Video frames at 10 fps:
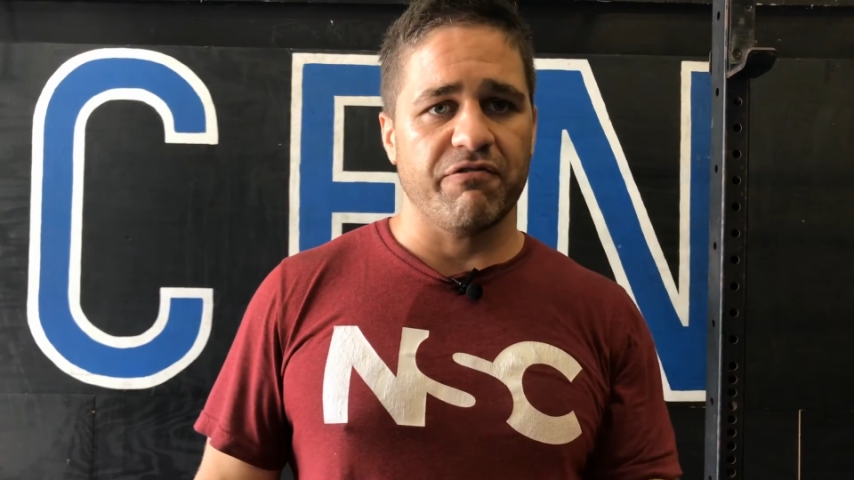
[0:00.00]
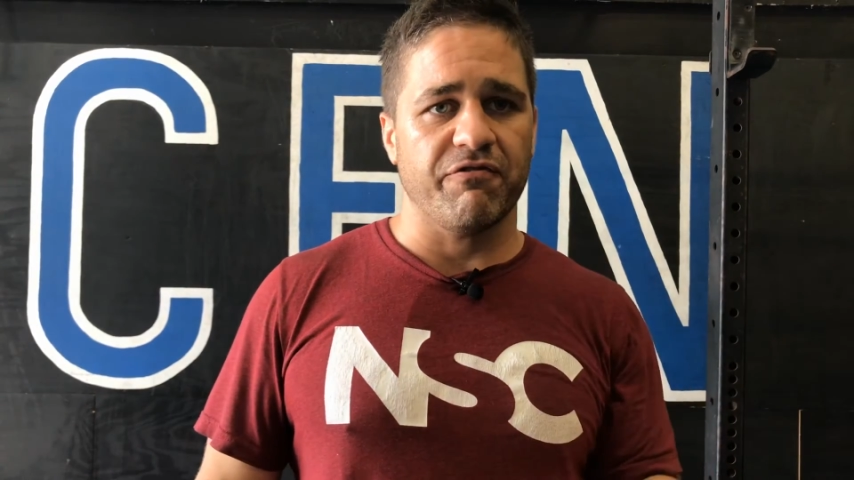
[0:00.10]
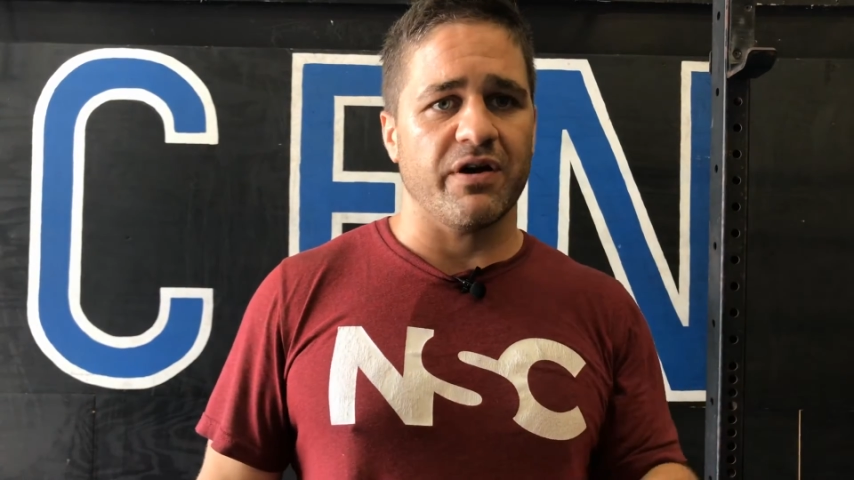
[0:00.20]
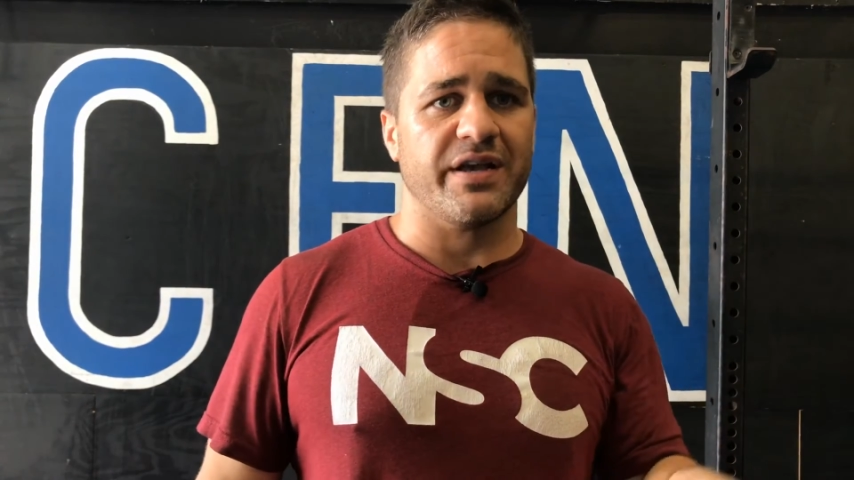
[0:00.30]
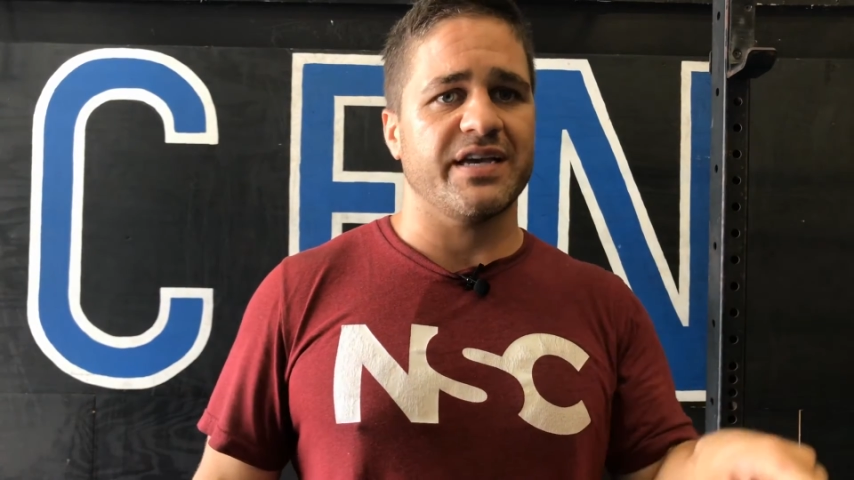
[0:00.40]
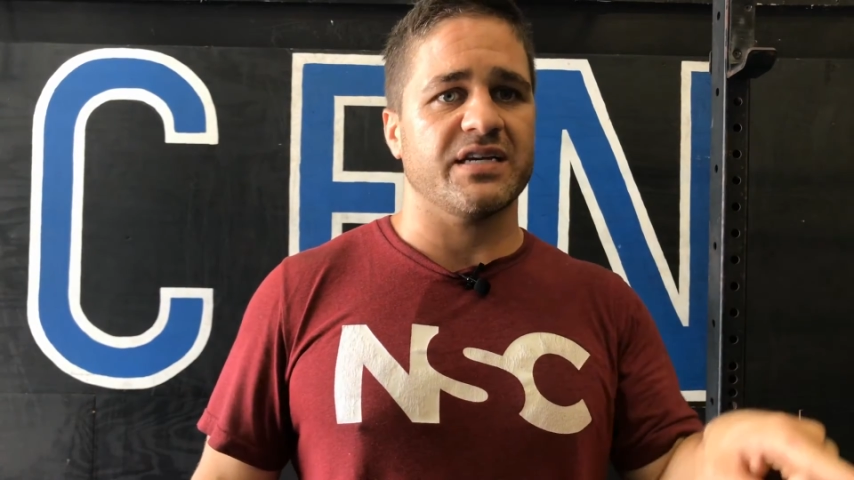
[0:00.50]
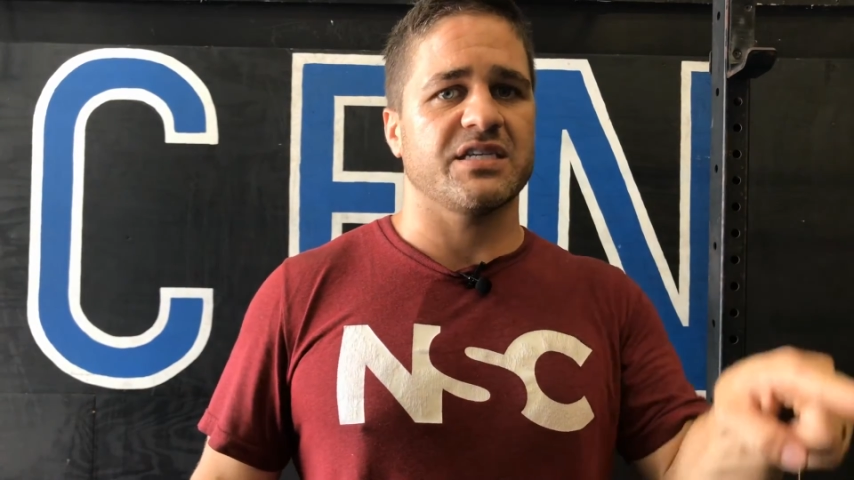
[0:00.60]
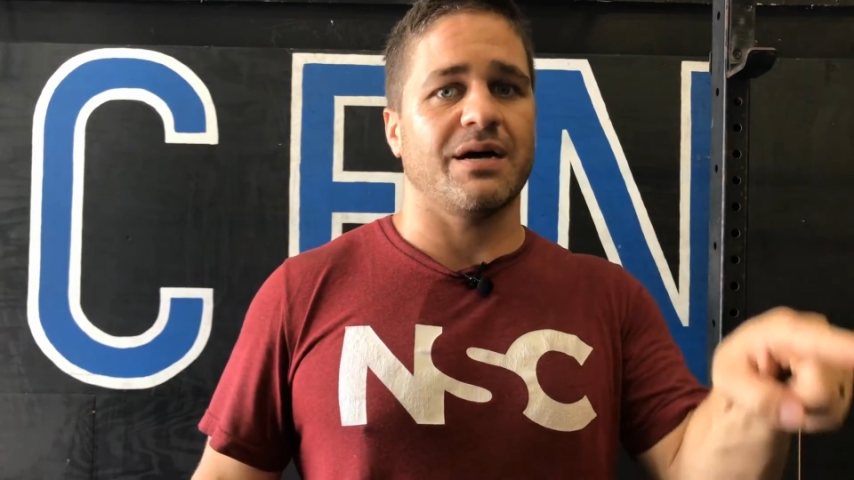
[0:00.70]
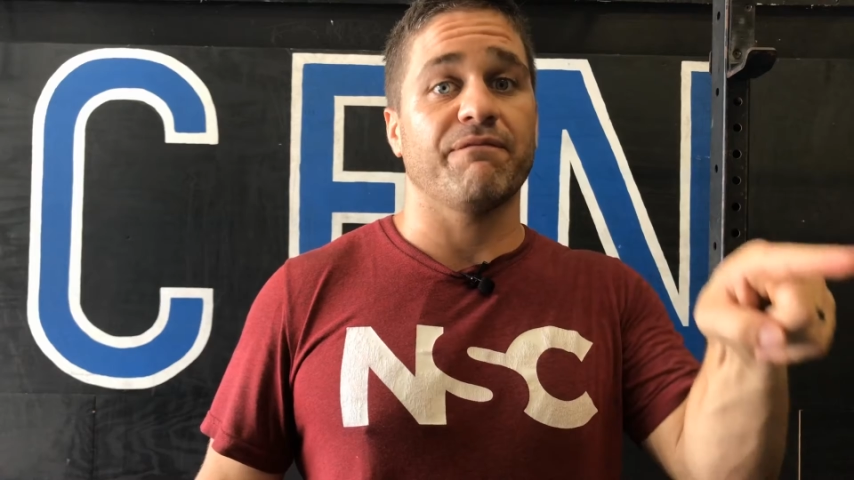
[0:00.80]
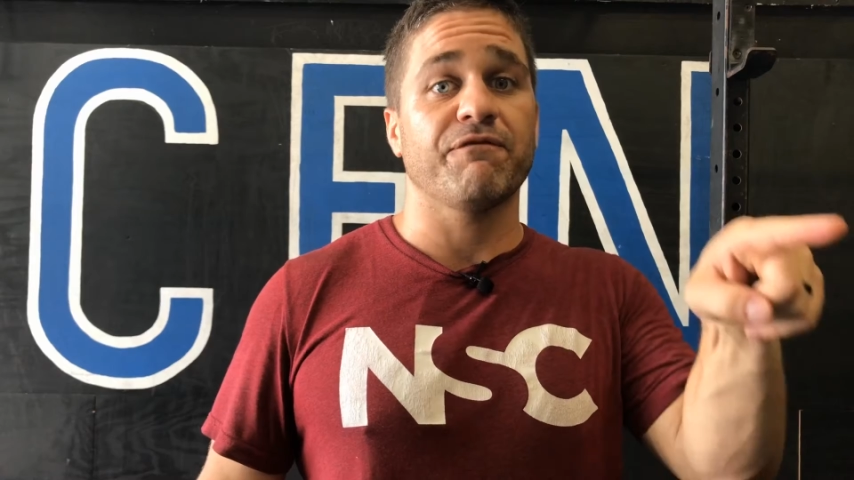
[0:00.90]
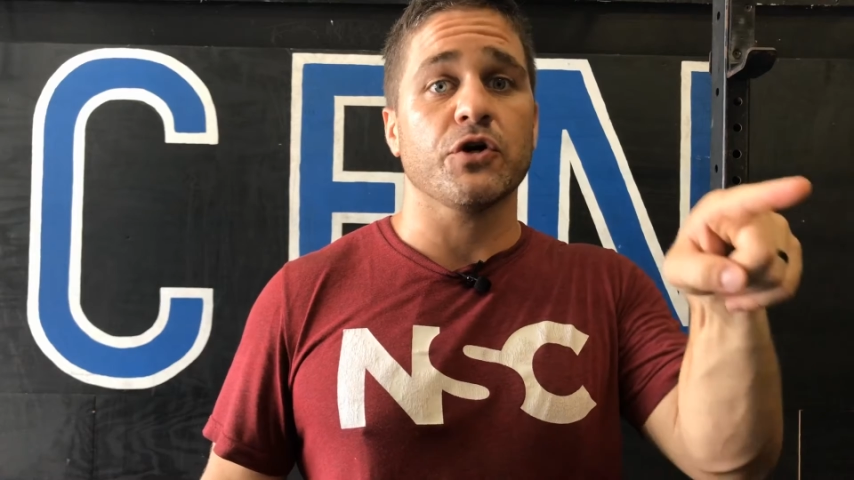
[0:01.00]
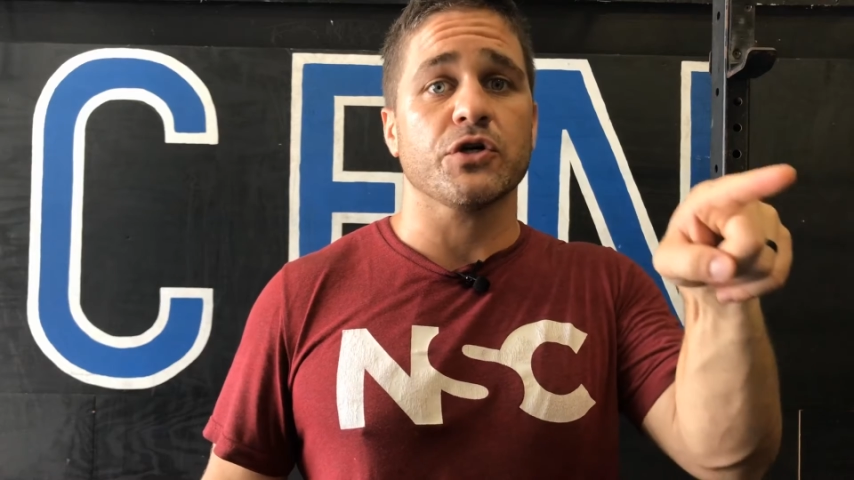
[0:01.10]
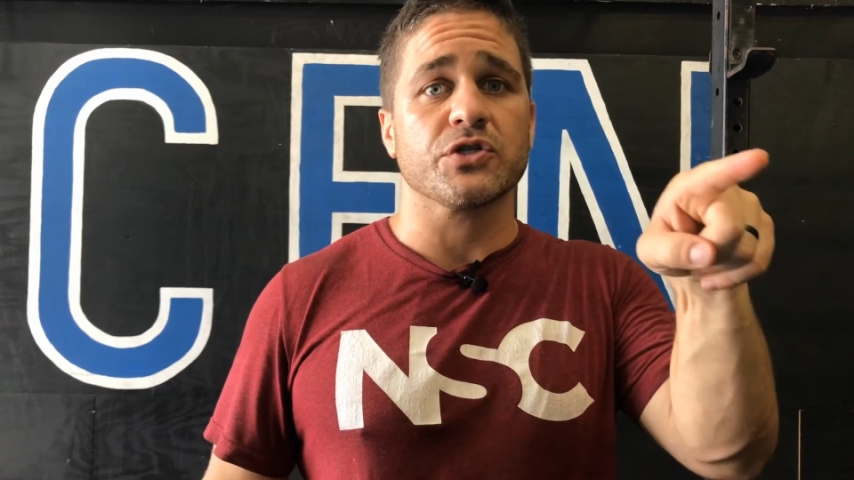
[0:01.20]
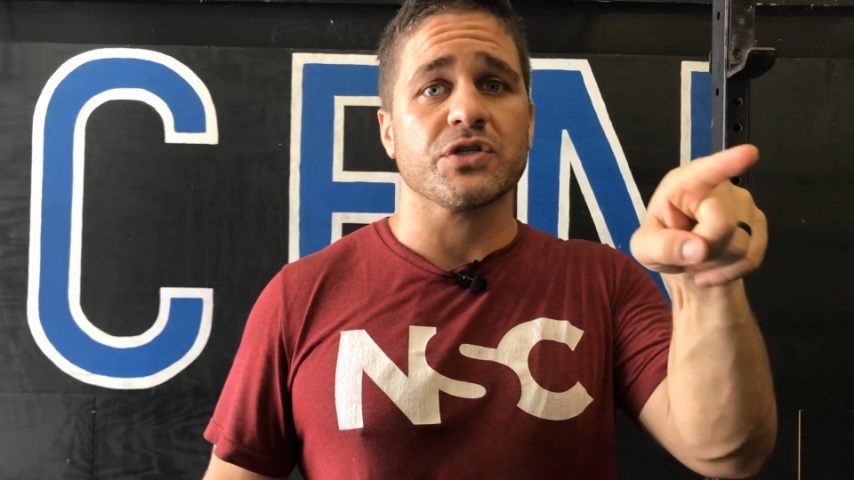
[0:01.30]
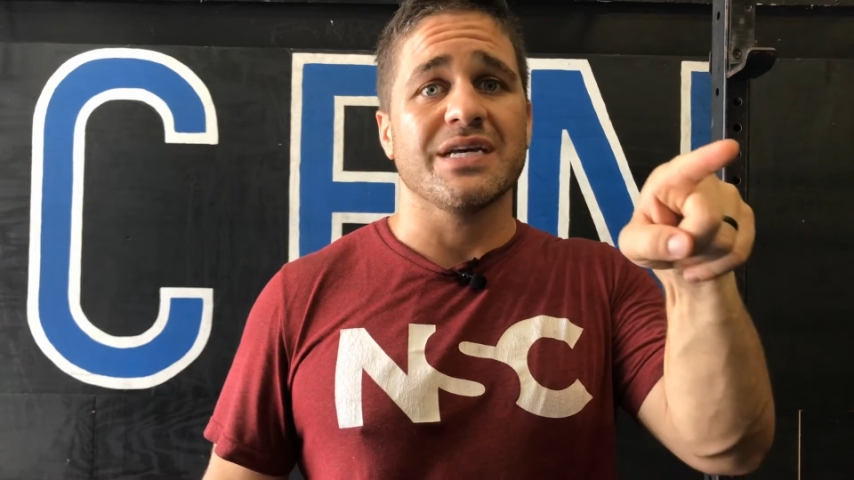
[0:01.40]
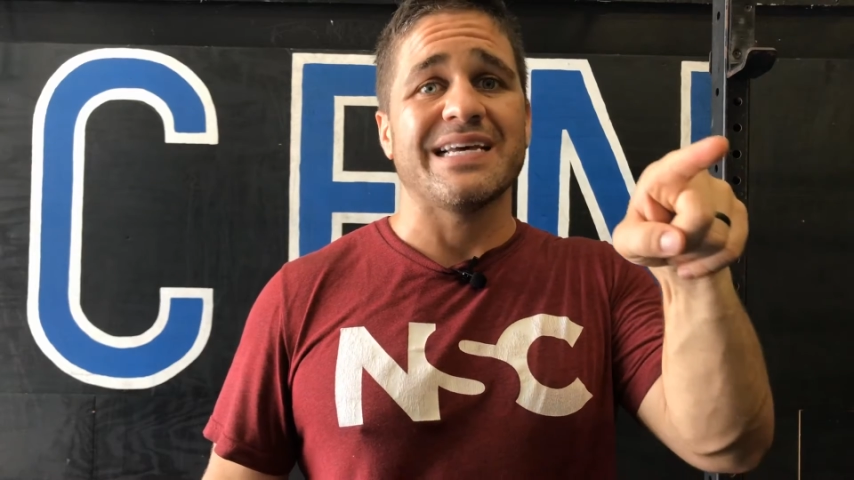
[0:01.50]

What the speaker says: foot kicks up first,